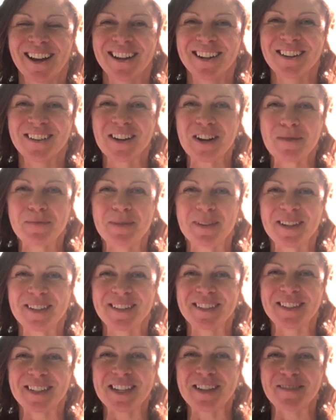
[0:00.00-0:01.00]
Oh, I hope you
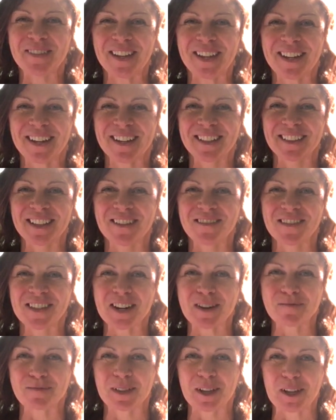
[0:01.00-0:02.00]
can see me. I love that
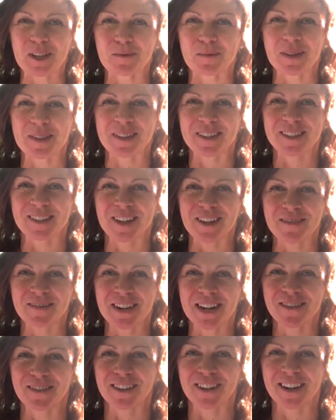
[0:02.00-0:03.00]
I'm blessed by the sun
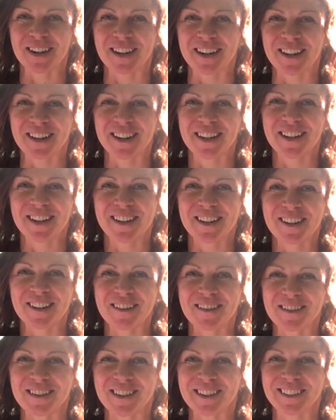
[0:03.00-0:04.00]
whenever I
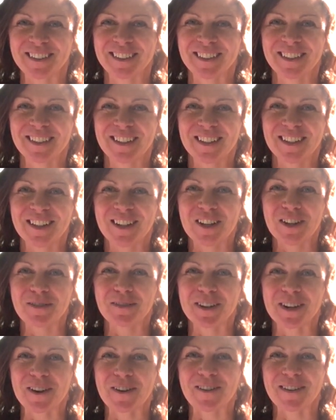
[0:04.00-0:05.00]
go to
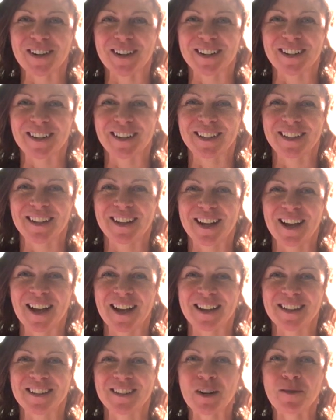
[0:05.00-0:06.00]
record.
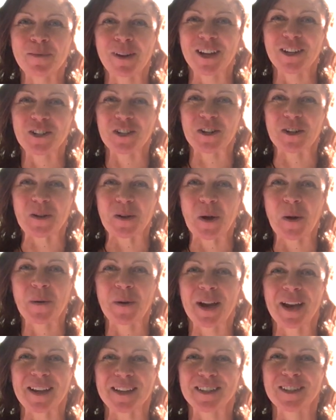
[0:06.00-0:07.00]
So magical.
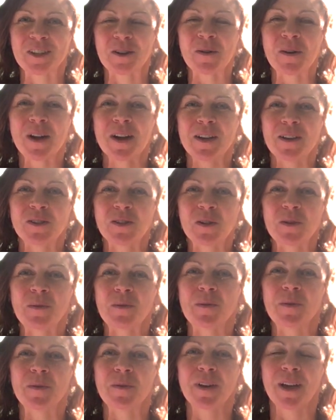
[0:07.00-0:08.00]
Okay,
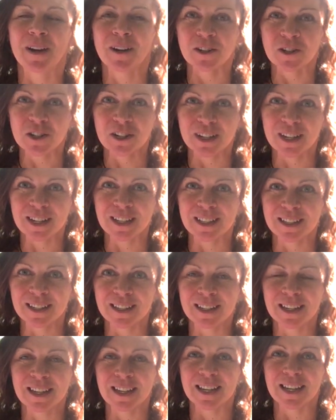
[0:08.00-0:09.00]
so energy
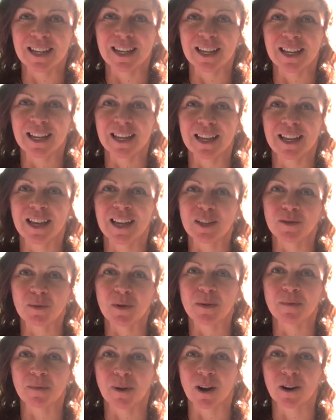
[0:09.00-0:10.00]
healing, as
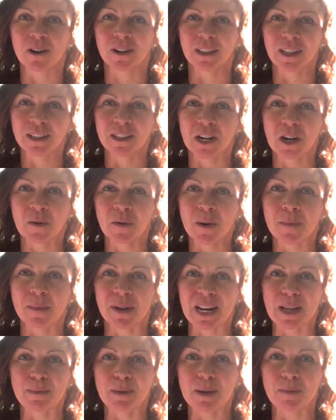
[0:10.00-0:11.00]
we modernly know it,
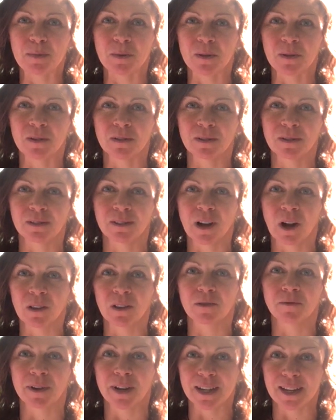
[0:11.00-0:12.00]
many people
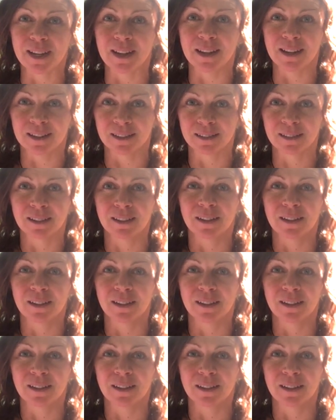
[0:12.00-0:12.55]
call it Reiki.